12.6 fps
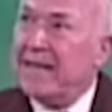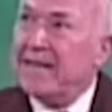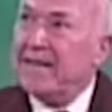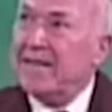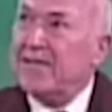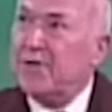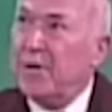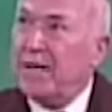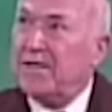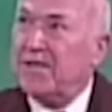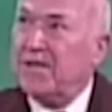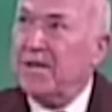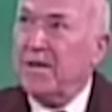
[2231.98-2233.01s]
the
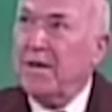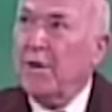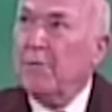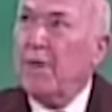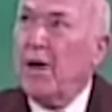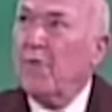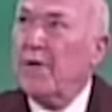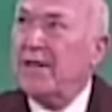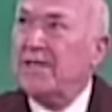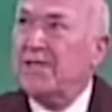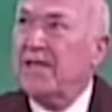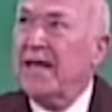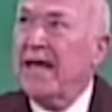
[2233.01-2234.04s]
destruction by
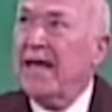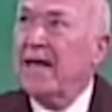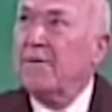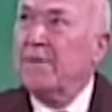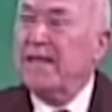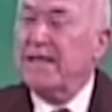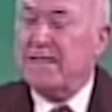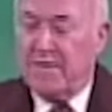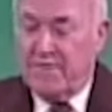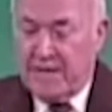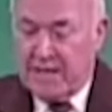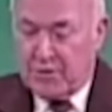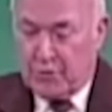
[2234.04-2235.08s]
which the enemies of
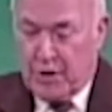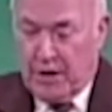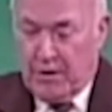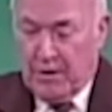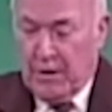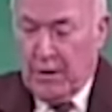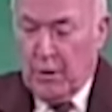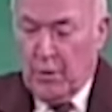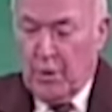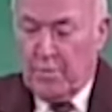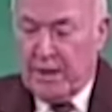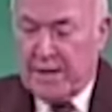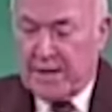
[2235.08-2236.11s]
Israel
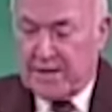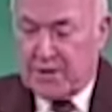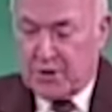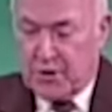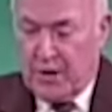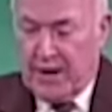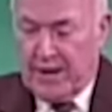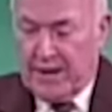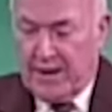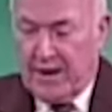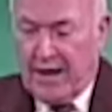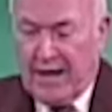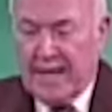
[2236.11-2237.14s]
will be destroyed.
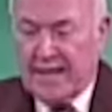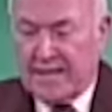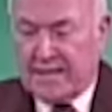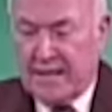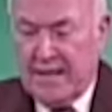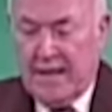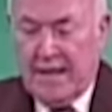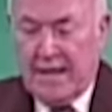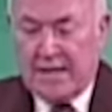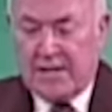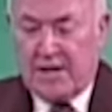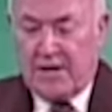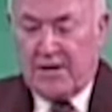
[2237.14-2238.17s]
Their eyes
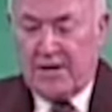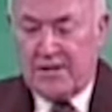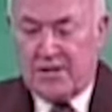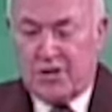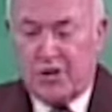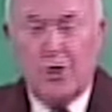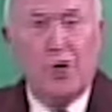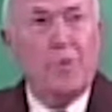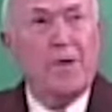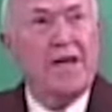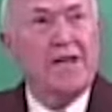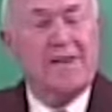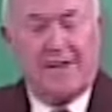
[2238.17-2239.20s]
shall consume
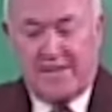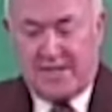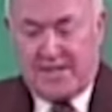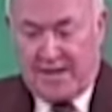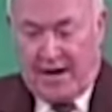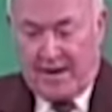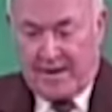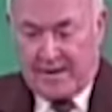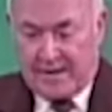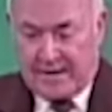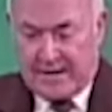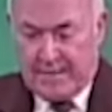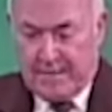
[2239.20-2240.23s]
in their
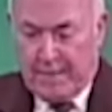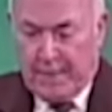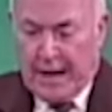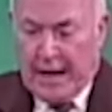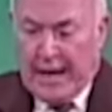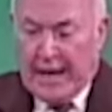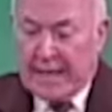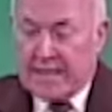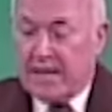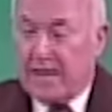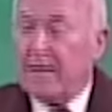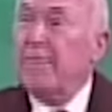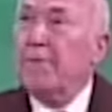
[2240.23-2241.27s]
sockets. It
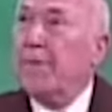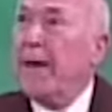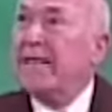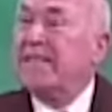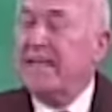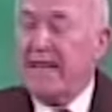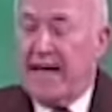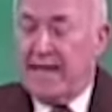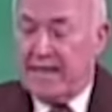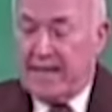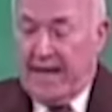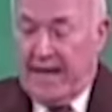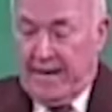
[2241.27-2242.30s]
shall come to pass in
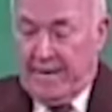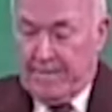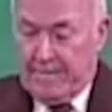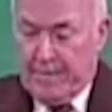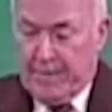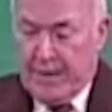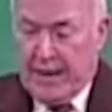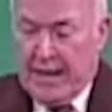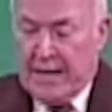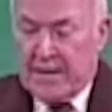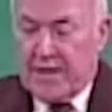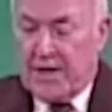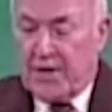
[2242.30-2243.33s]
that day
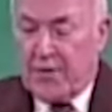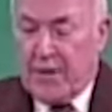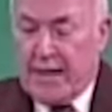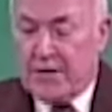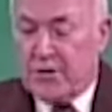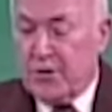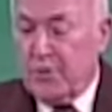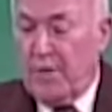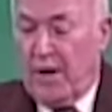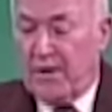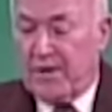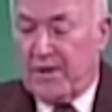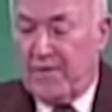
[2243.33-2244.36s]
that a great
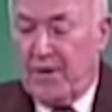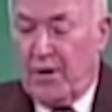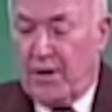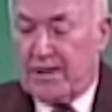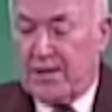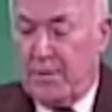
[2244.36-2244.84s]
tumult of the Lord